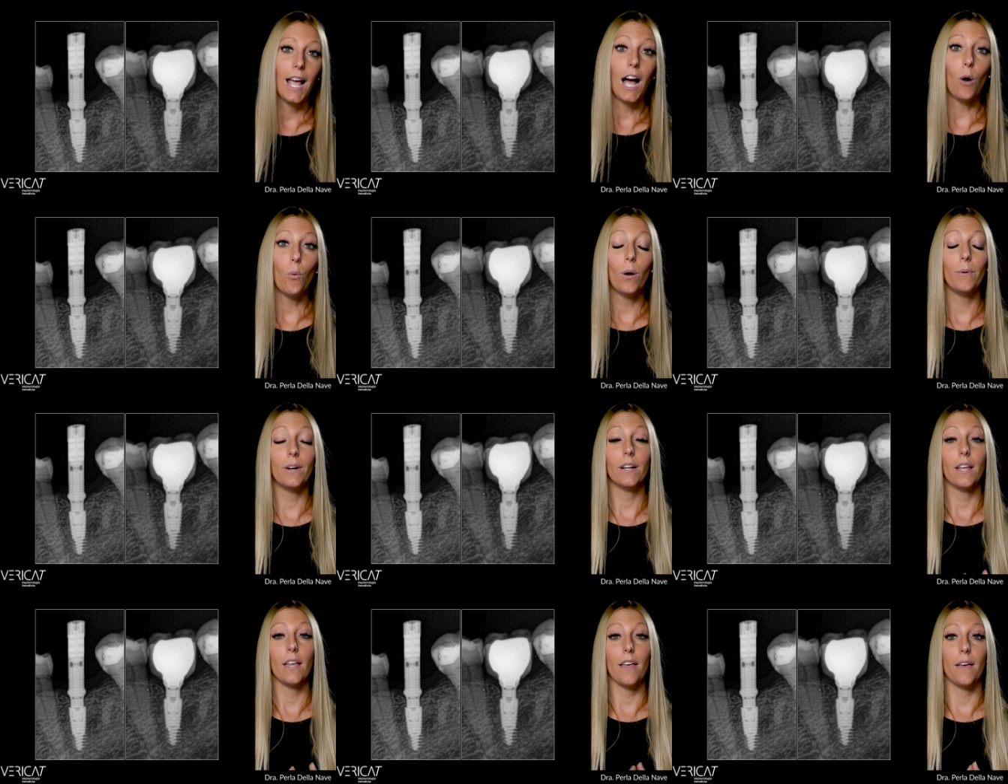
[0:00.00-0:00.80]

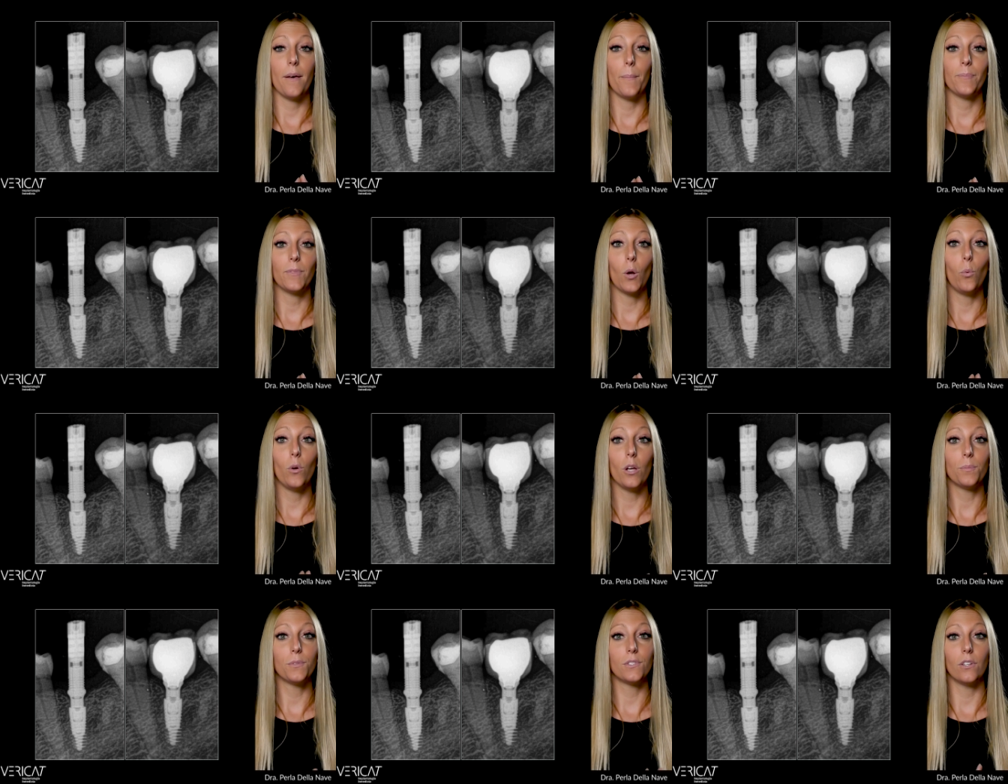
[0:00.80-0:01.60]
However,
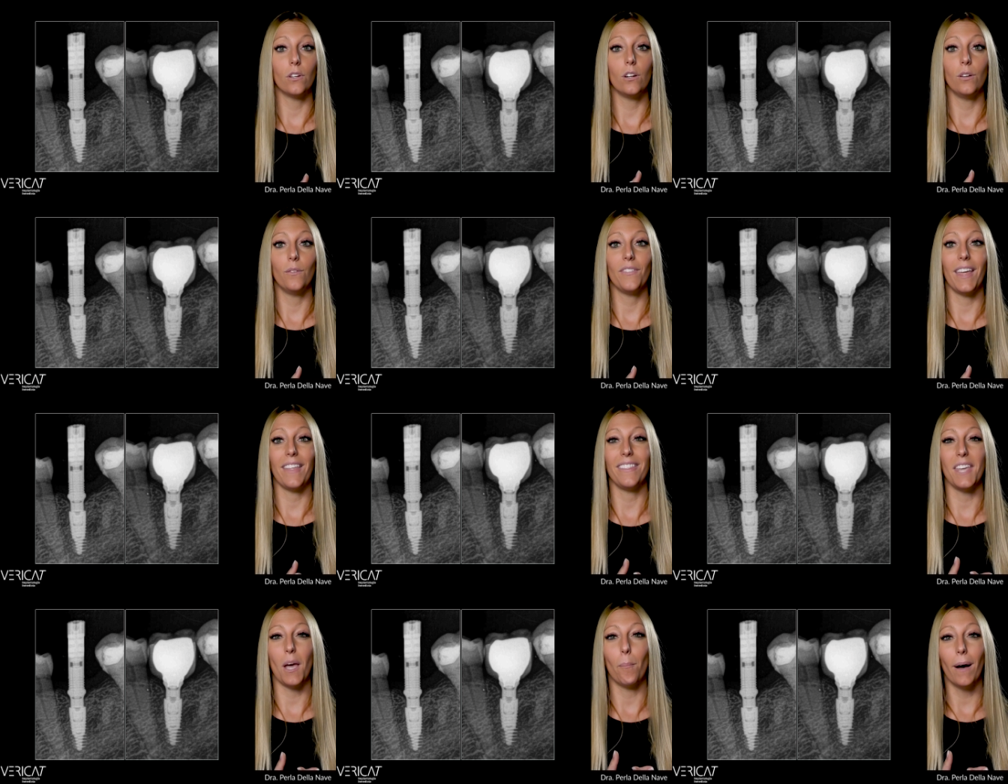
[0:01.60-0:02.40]
we observe
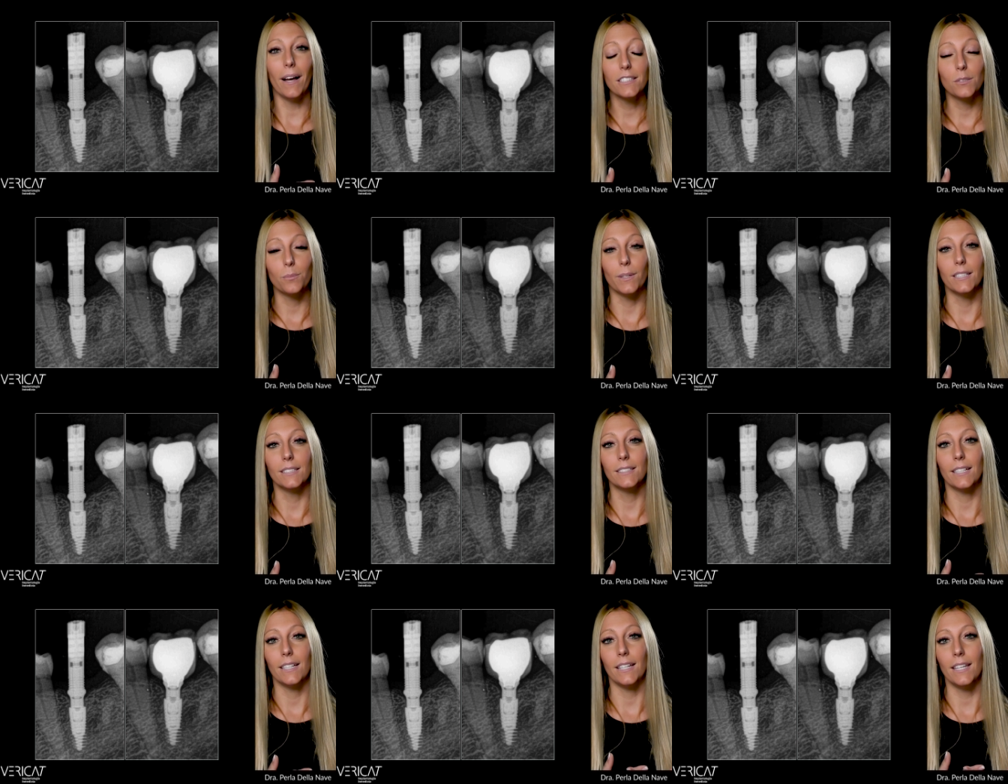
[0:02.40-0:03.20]
that the
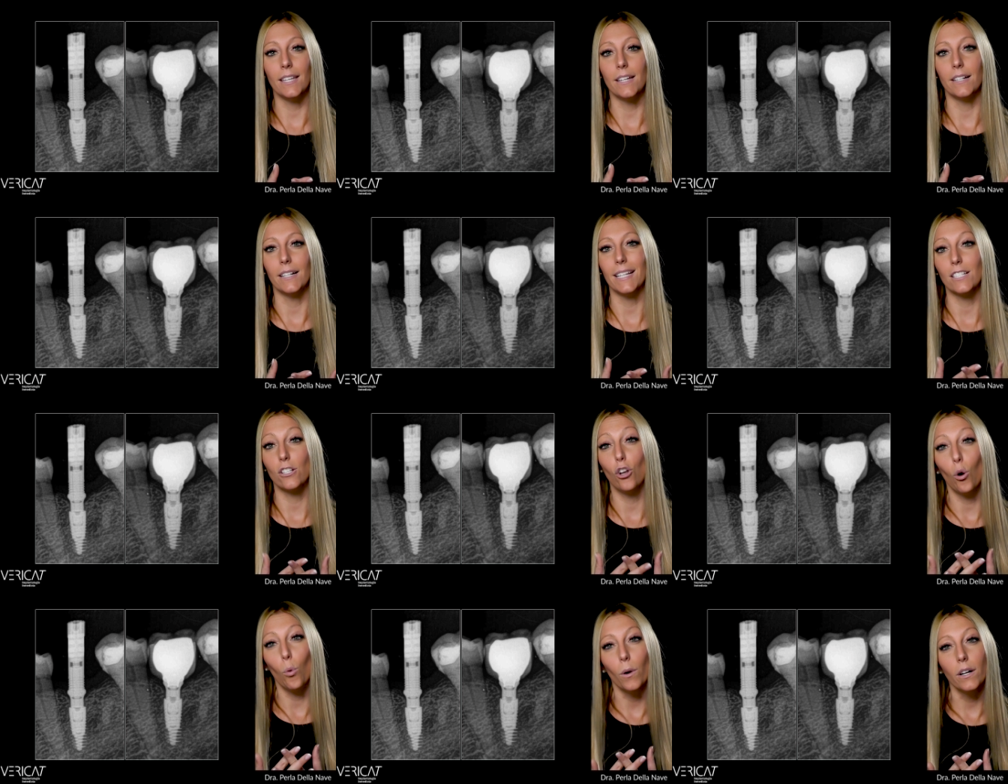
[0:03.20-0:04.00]
abutment here is
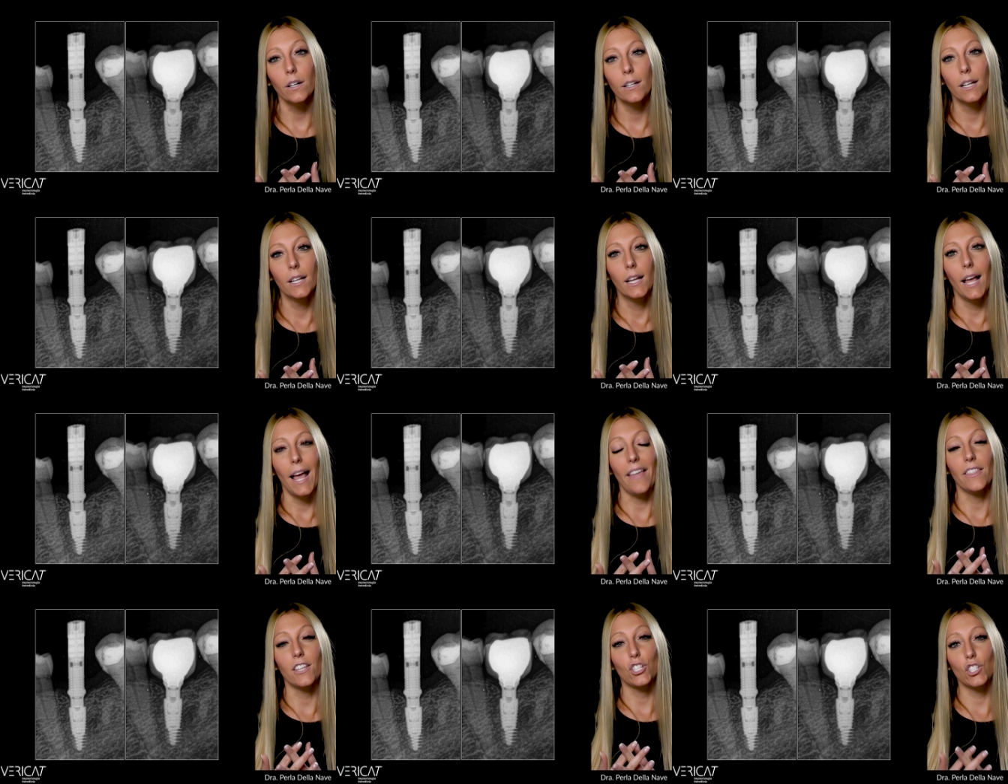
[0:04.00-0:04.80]
lower,
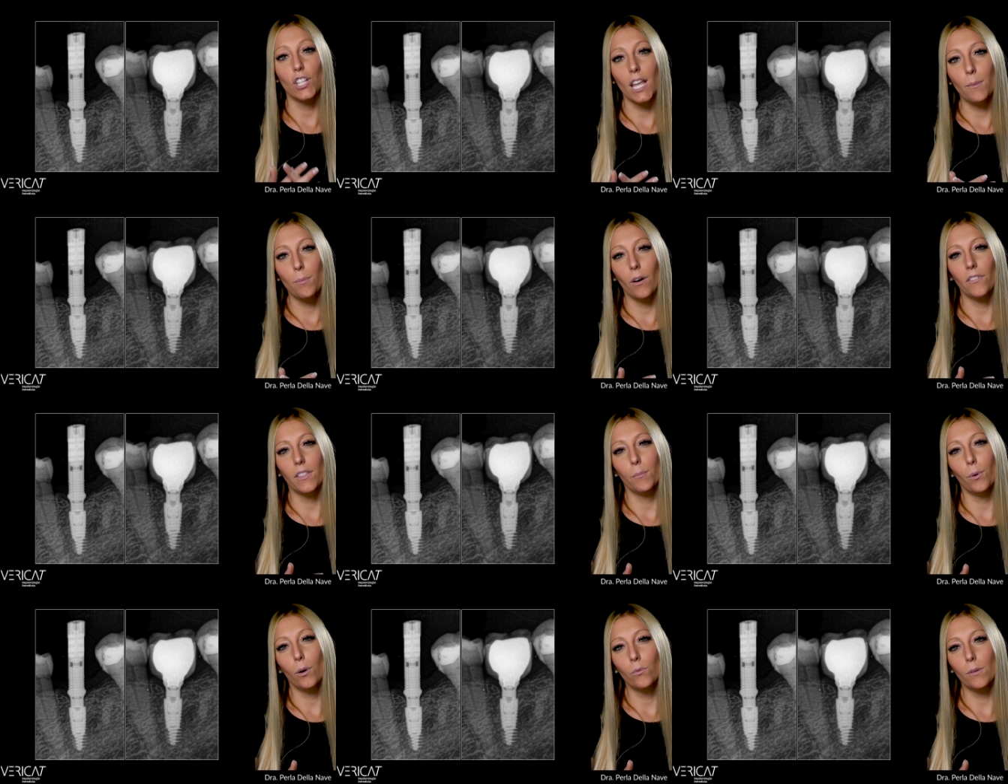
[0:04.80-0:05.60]
and the shape of
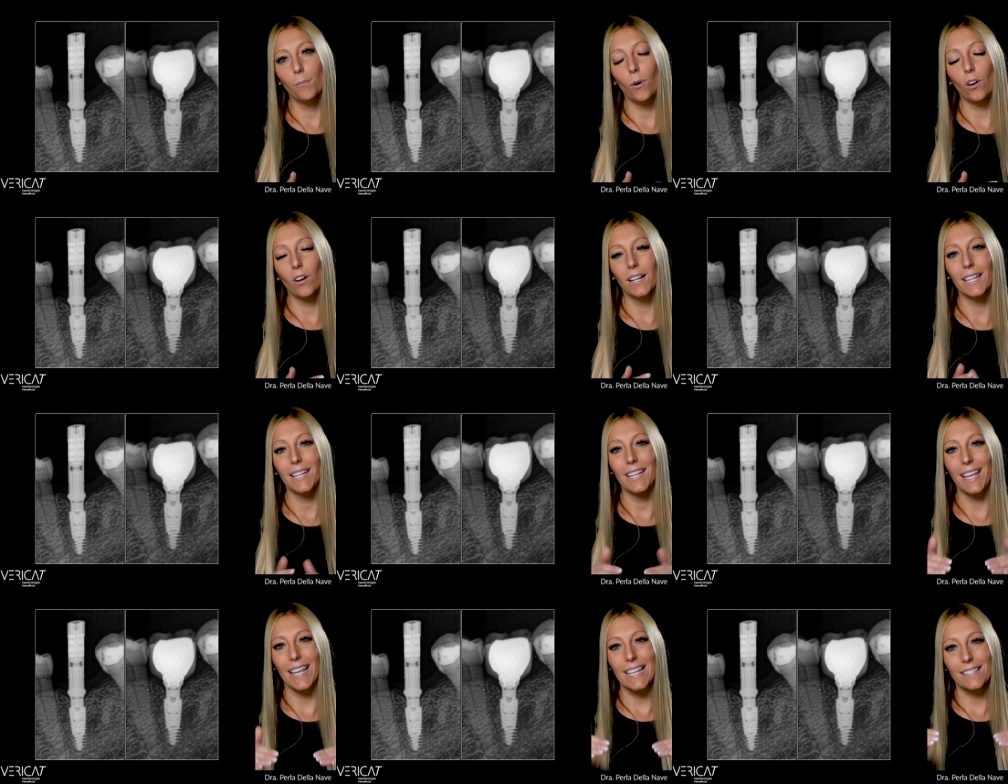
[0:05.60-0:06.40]
the bone
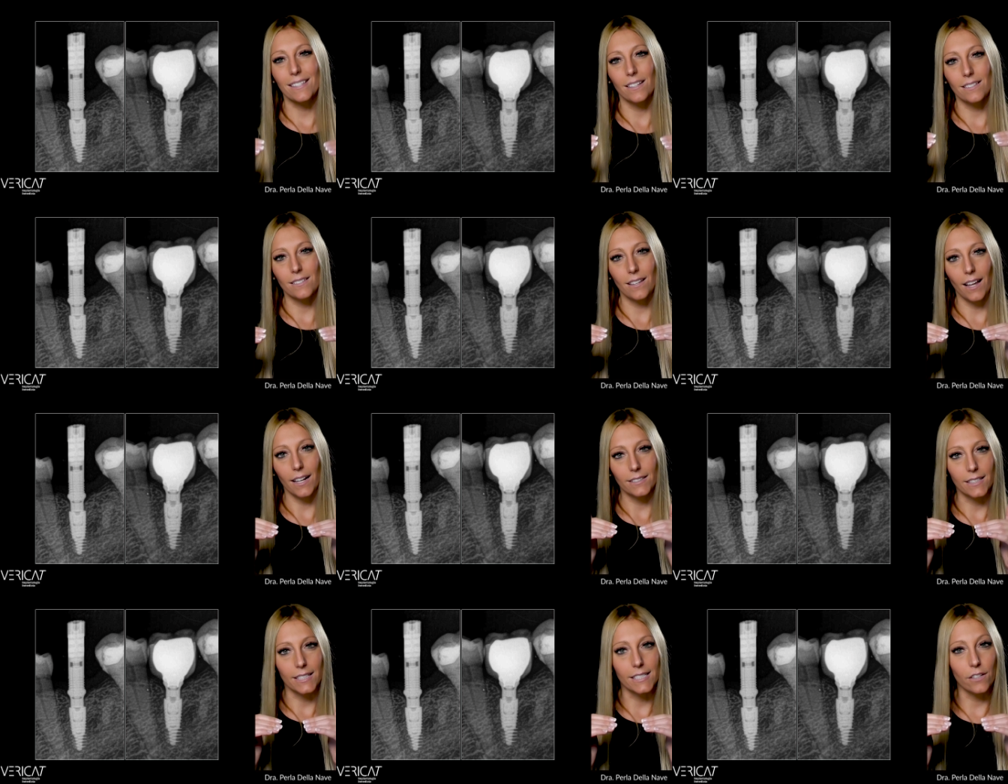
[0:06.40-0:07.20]
remodeling is
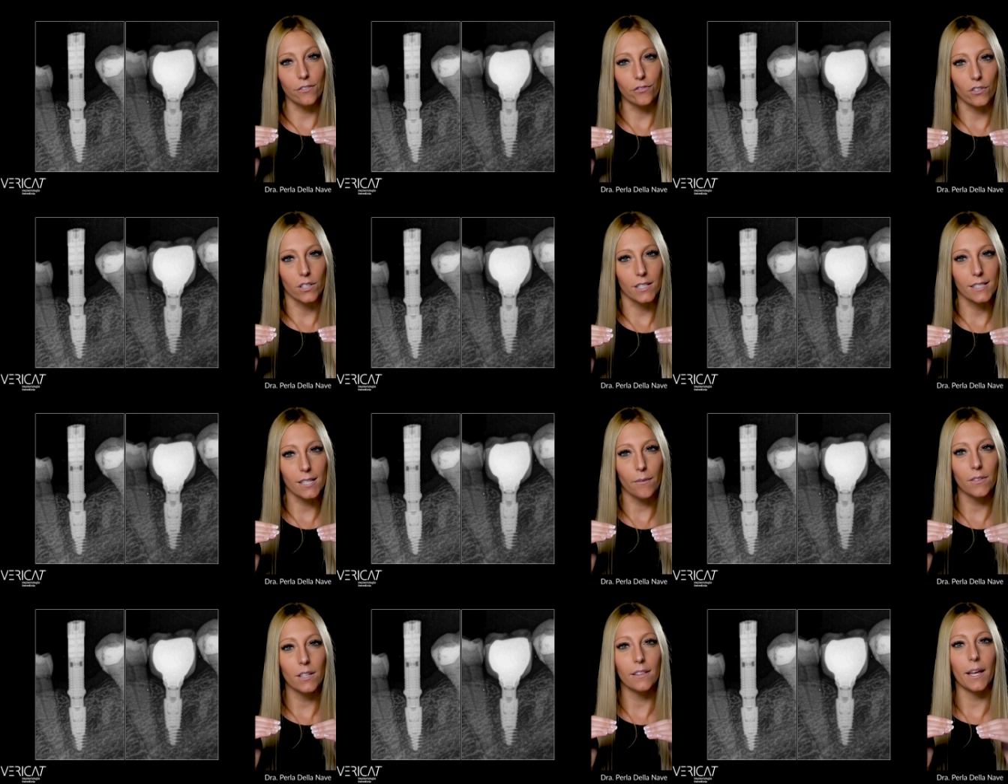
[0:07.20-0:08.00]
slightly different,
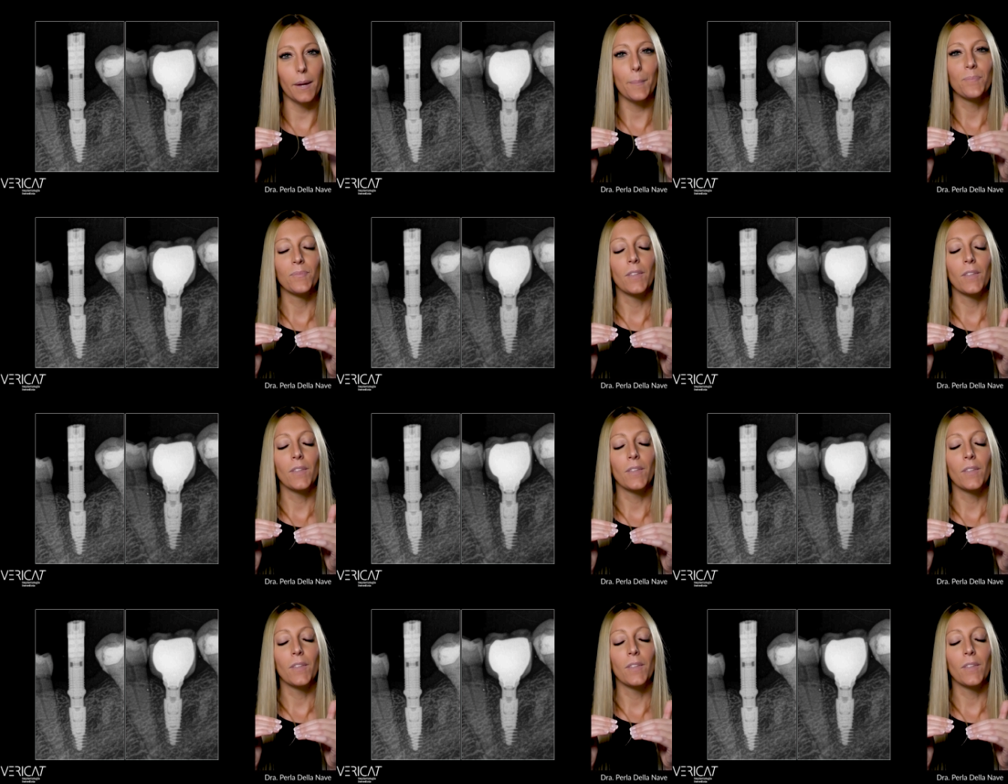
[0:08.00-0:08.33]
something that